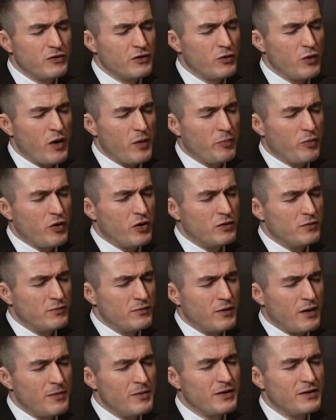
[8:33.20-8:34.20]
really well put.
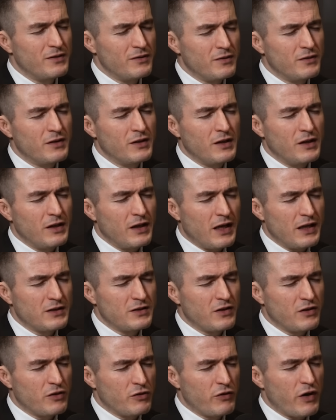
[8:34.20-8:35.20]
I mean, as
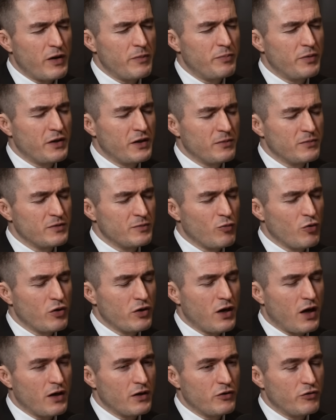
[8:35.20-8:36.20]
the threat becomes more
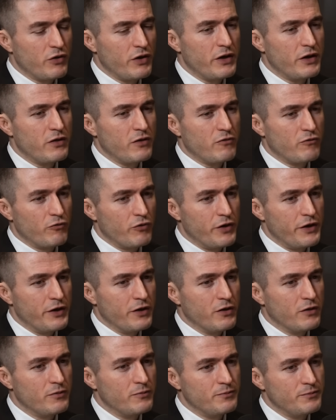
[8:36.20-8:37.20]
concrete and
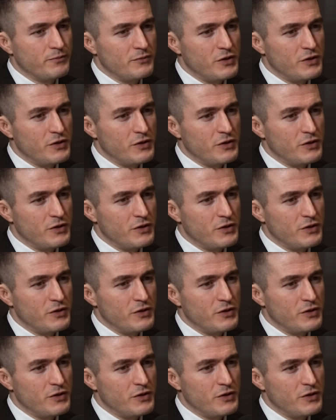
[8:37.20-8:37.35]
real,